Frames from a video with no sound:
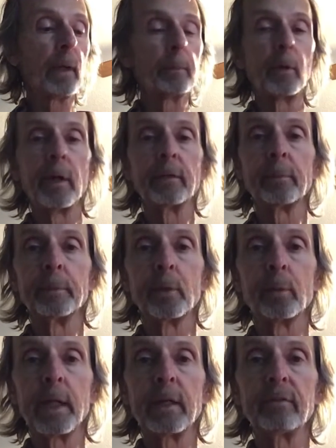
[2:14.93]
I'm going from the
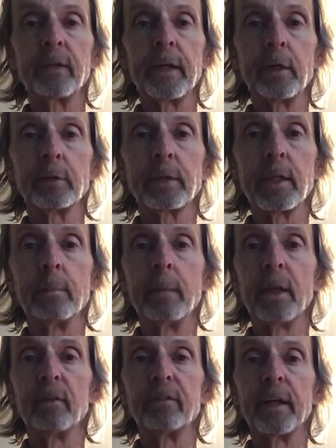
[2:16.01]
ring finger to the
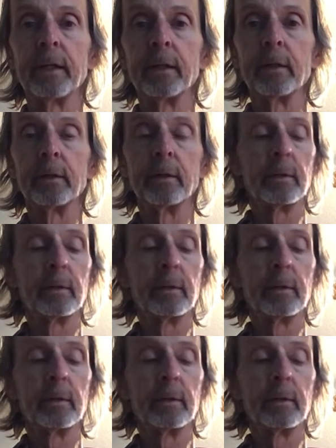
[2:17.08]
middle finger.